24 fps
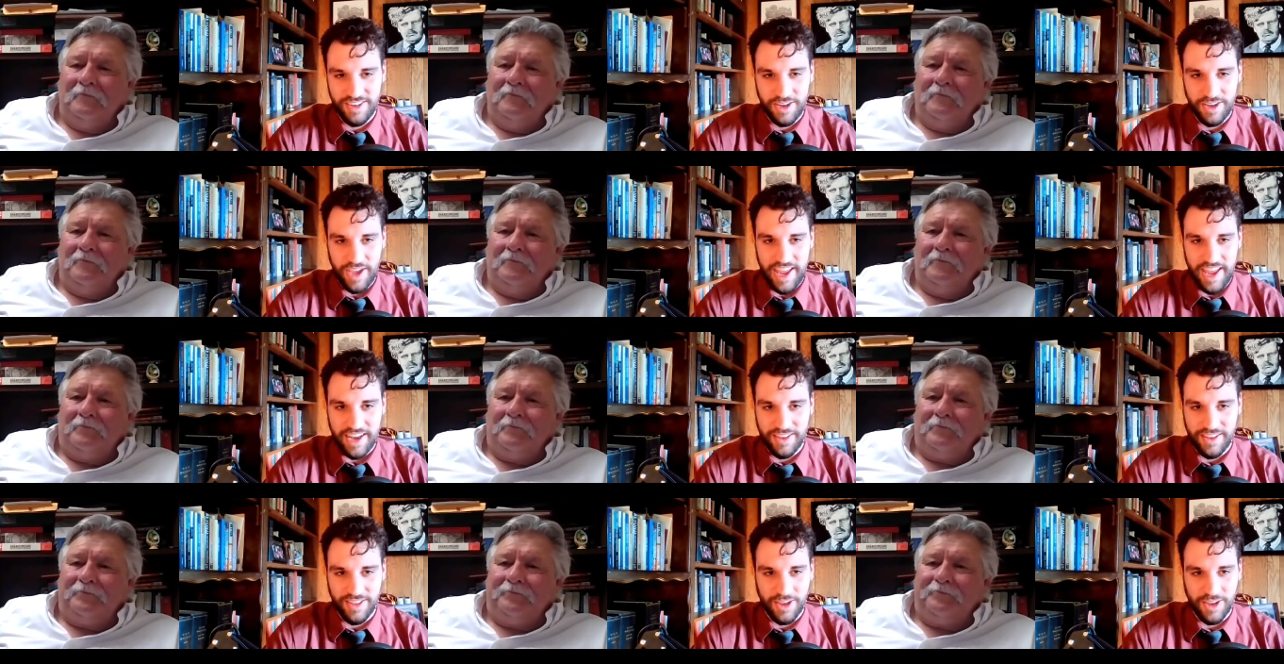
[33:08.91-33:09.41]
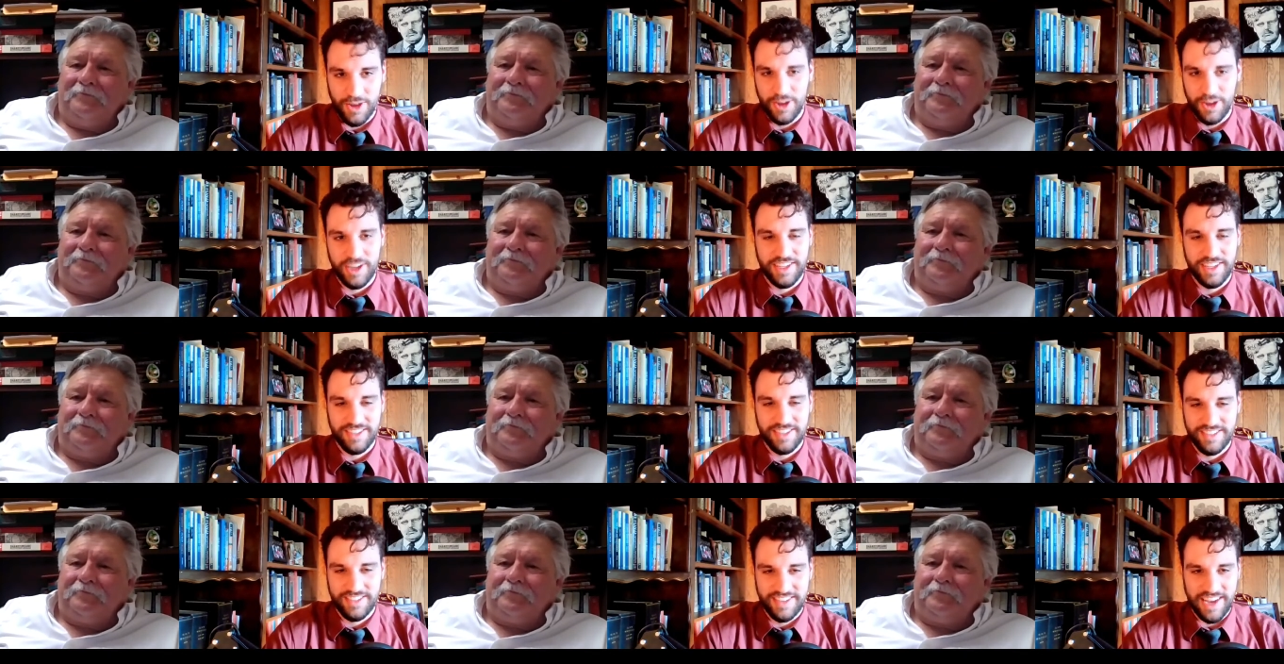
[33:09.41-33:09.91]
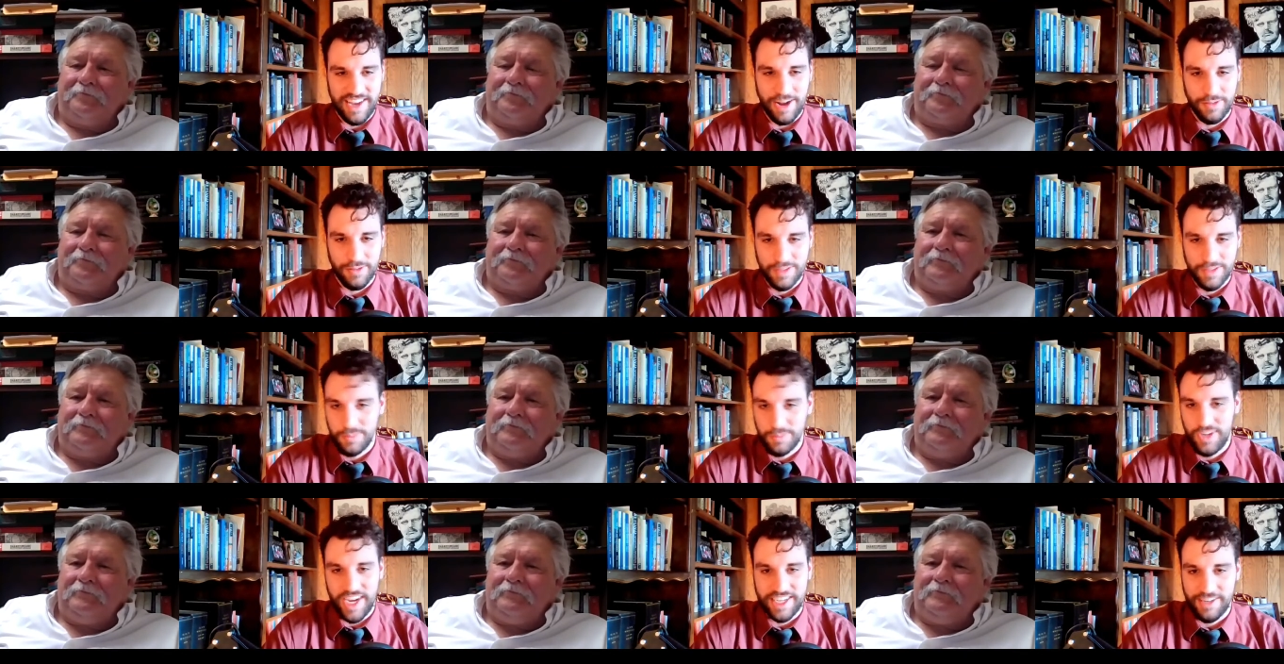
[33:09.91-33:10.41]
Speaker 1: and the good is you know
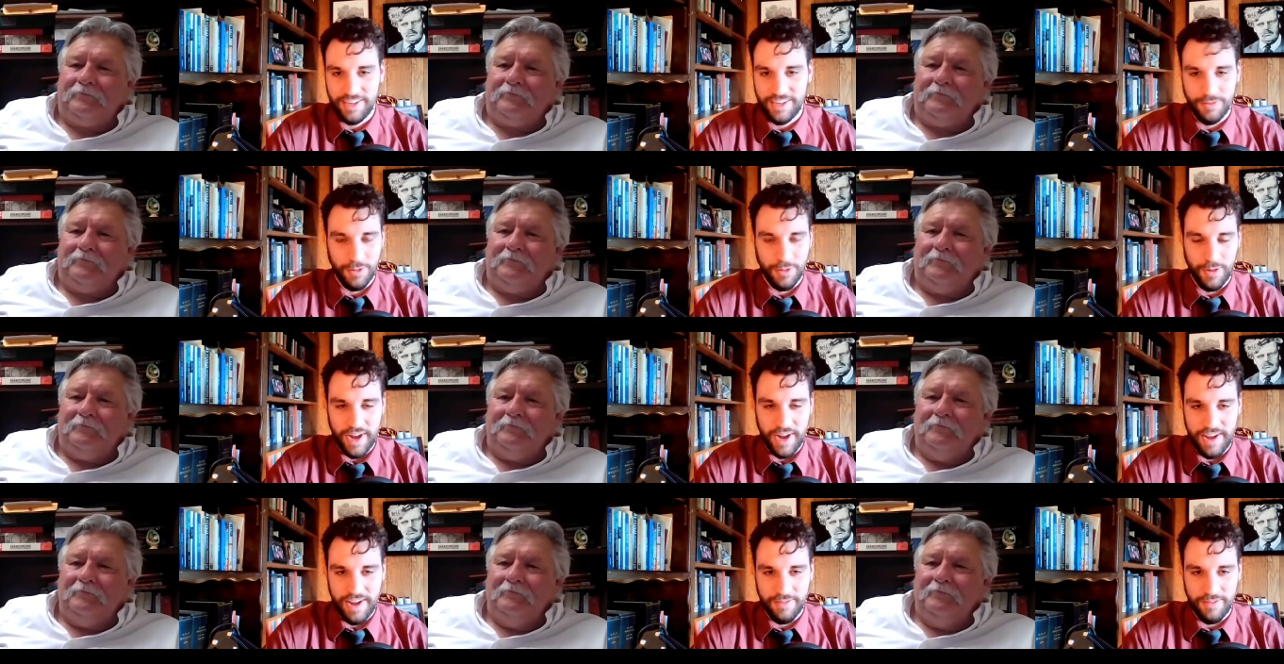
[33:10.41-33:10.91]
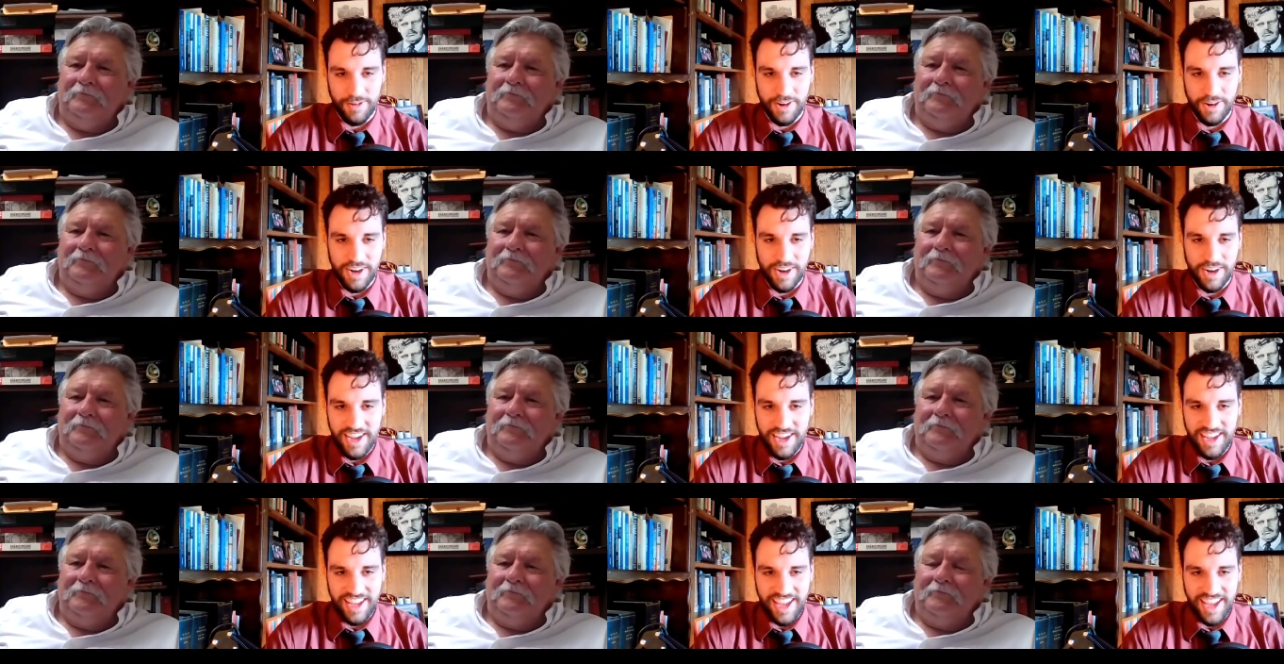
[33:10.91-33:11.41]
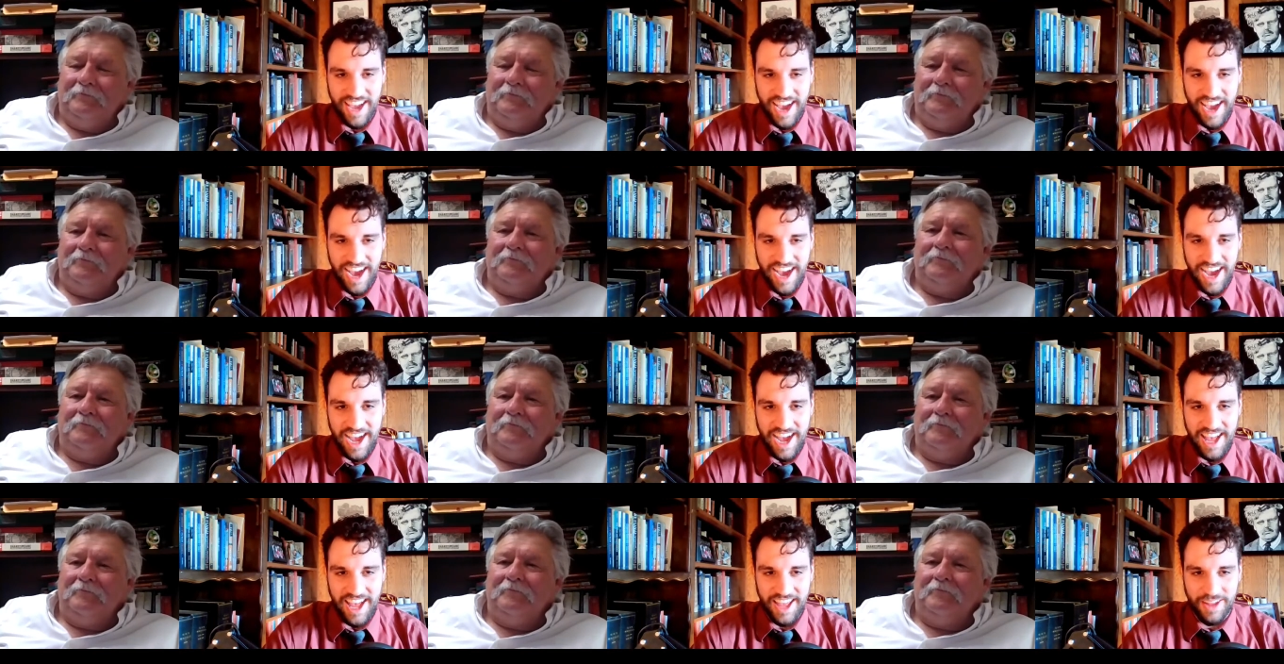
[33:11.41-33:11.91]
subjective or whatever
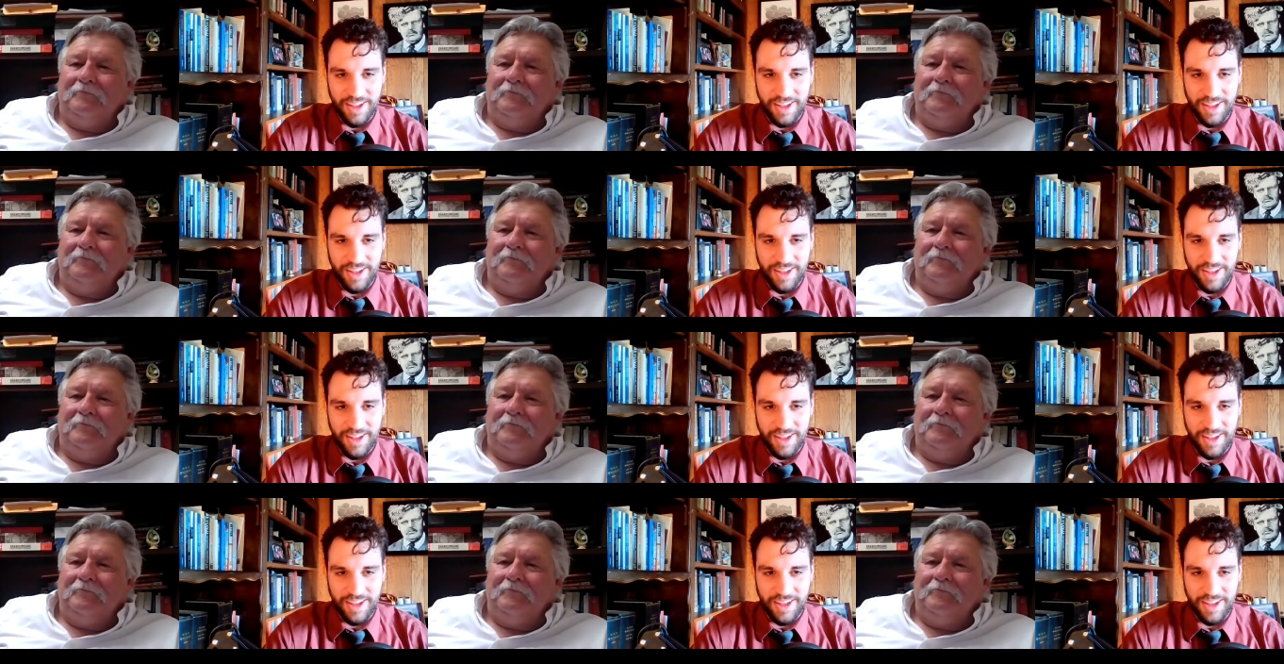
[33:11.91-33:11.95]
uh,